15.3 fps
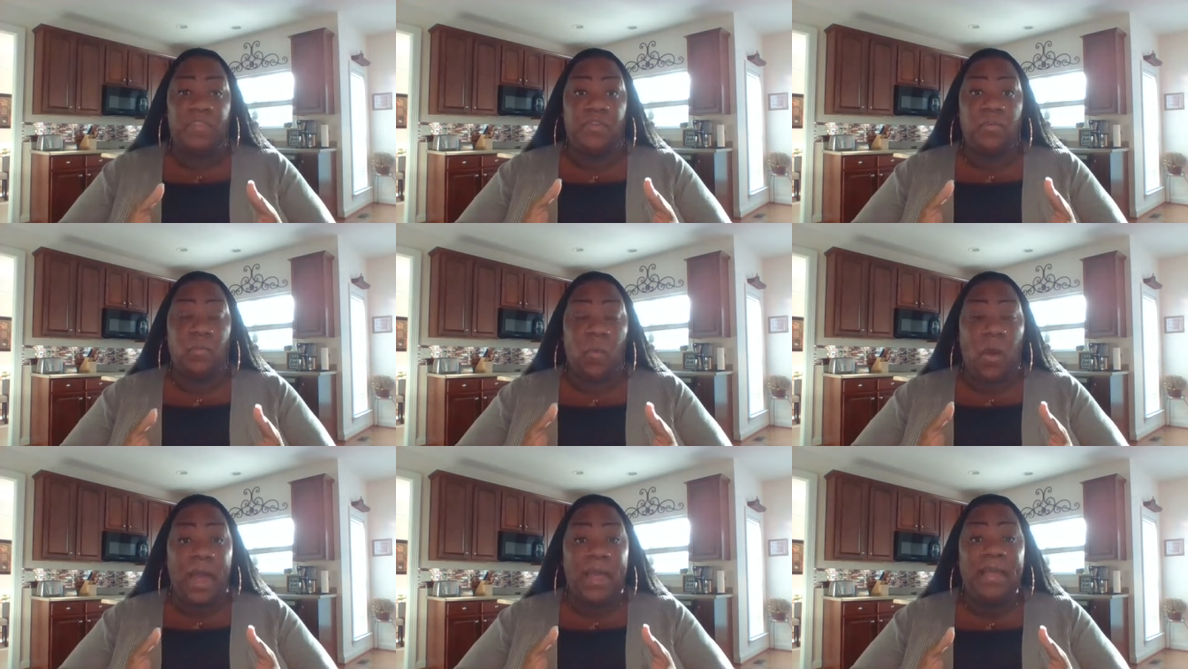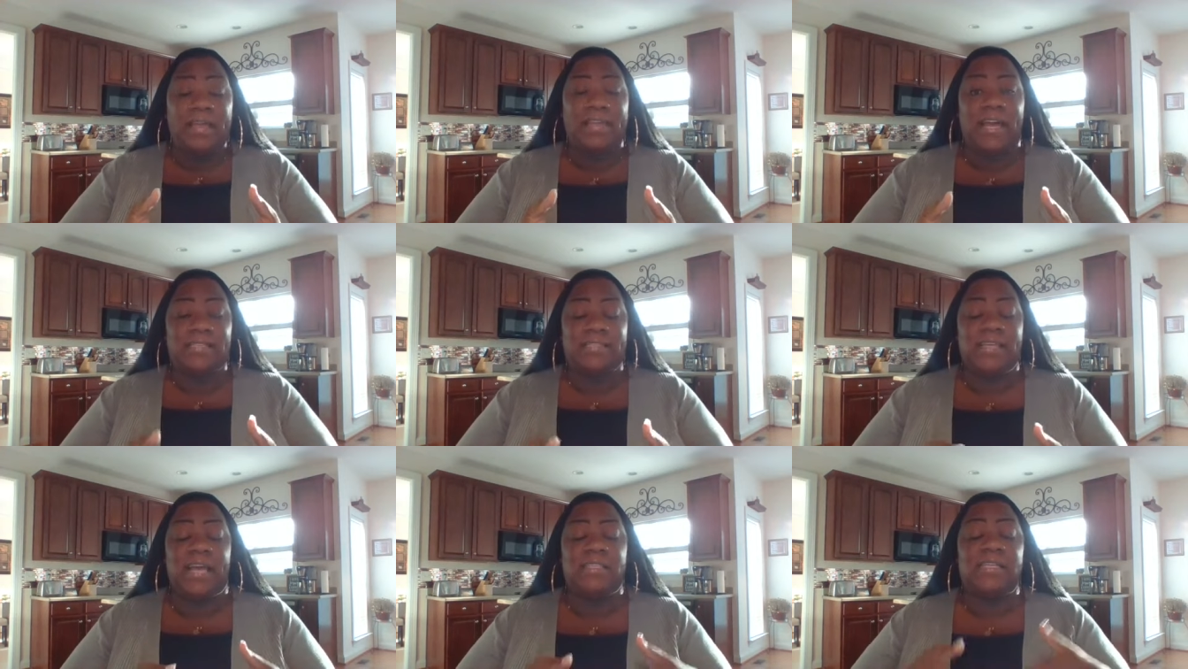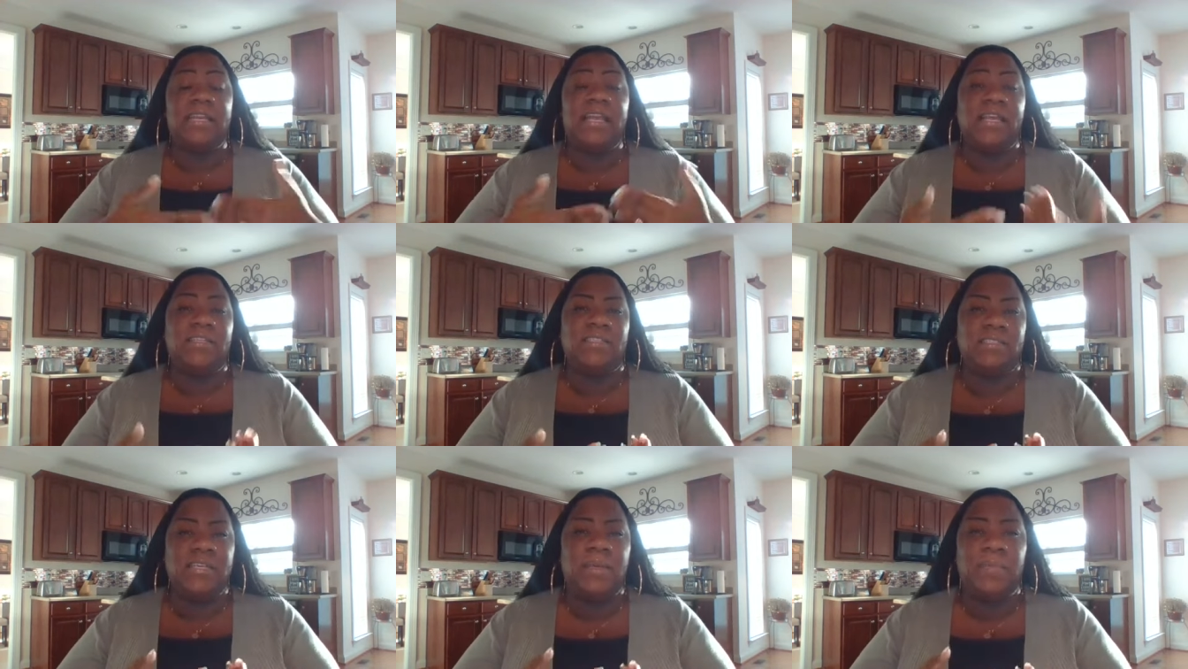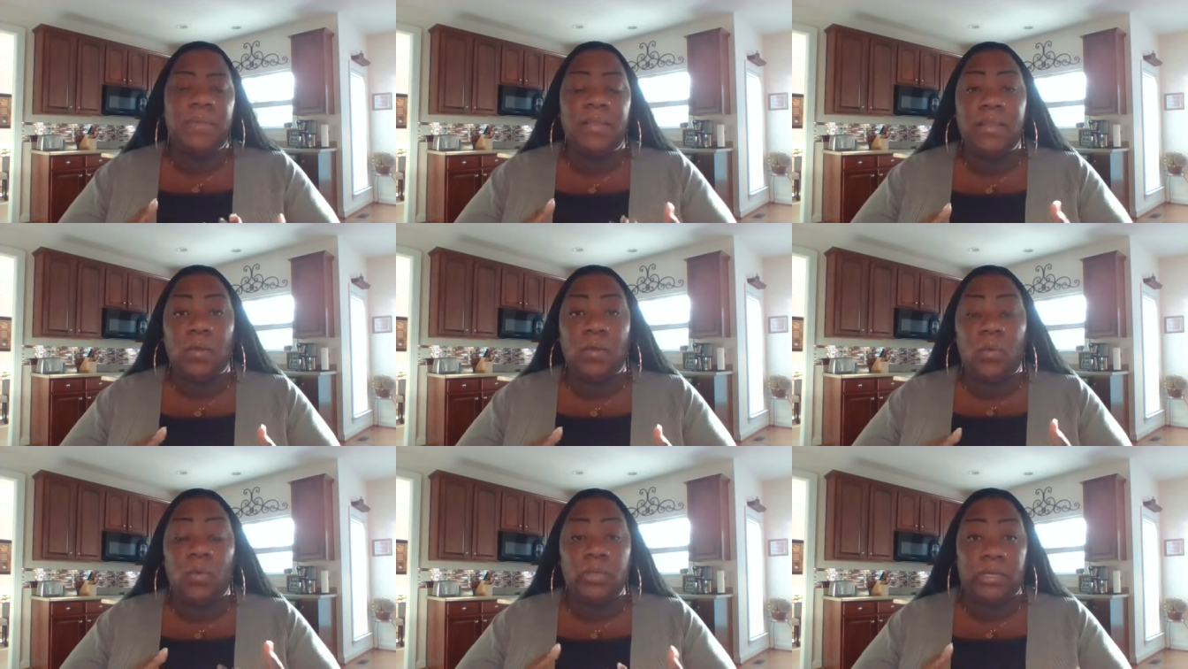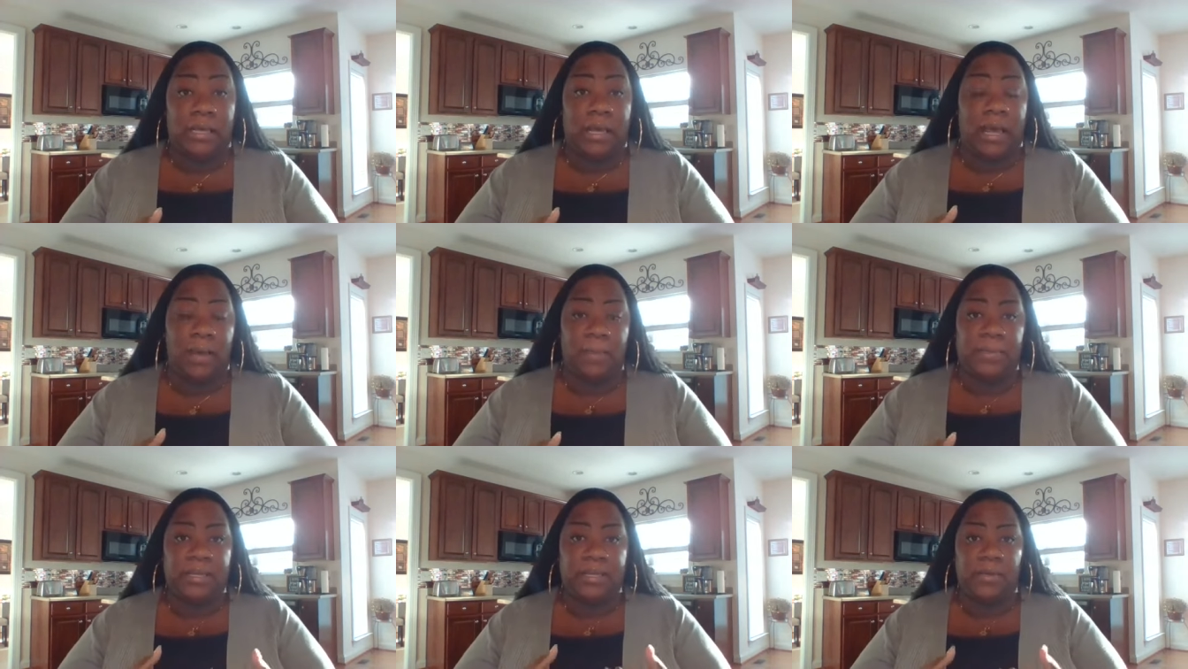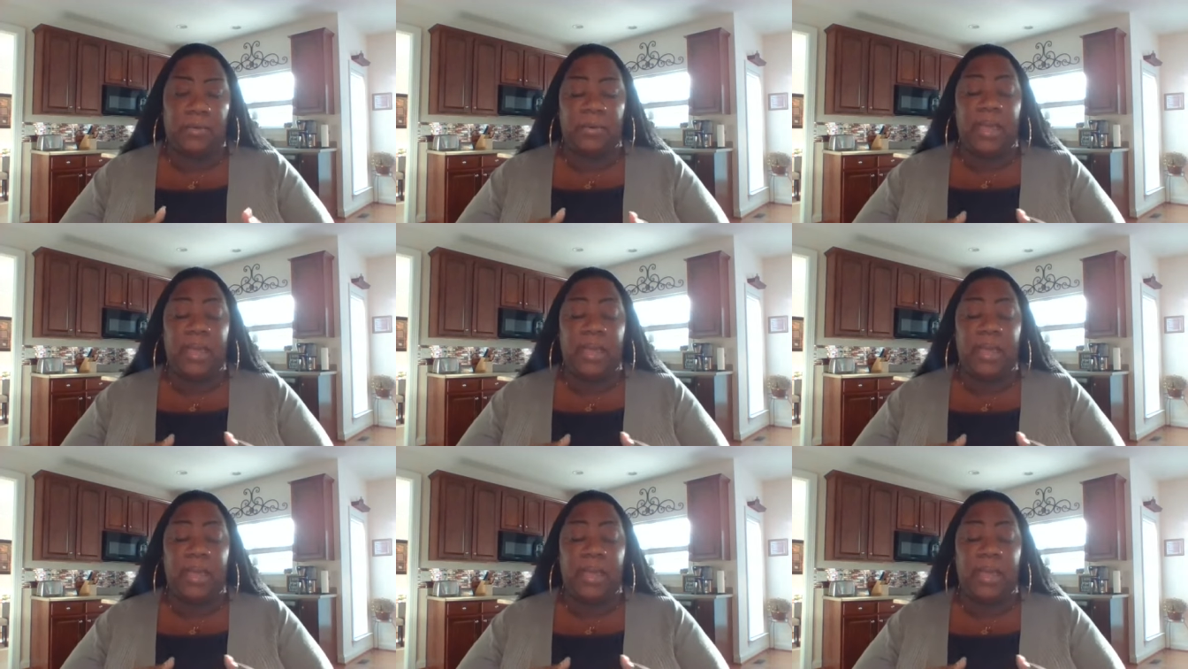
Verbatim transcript: the wine glass has, and that's typically called a goblet.